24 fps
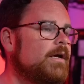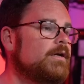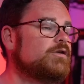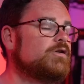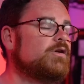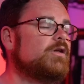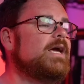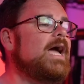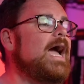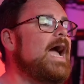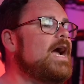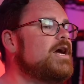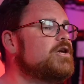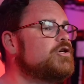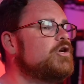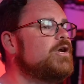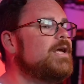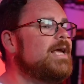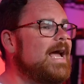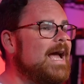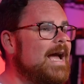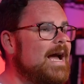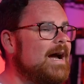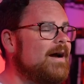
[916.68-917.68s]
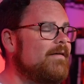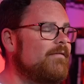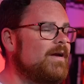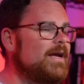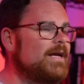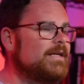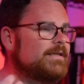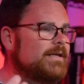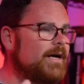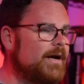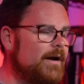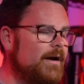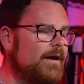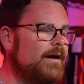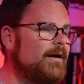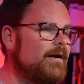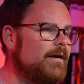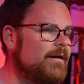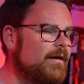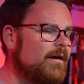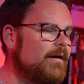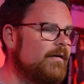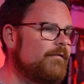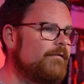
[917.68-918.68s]
So they actually have a
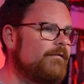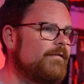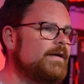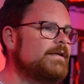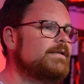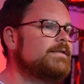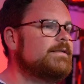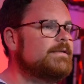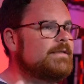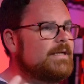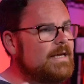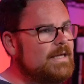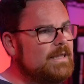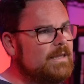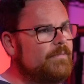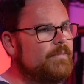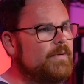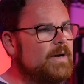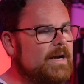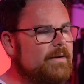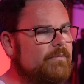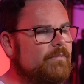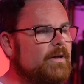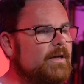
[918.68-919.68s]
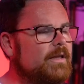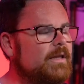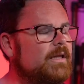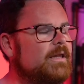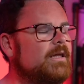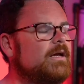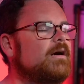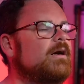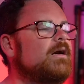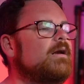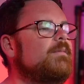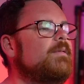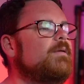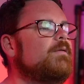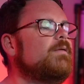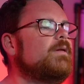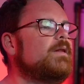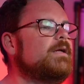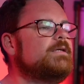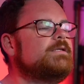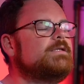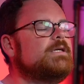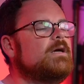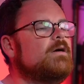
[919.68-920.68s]
ton of fixes in the pipeline that they're gonna be
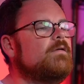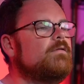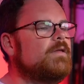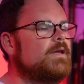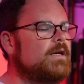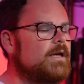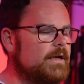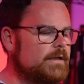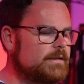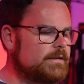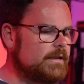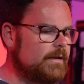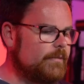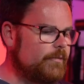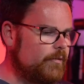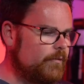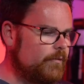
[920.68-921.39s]
releasing over the next couple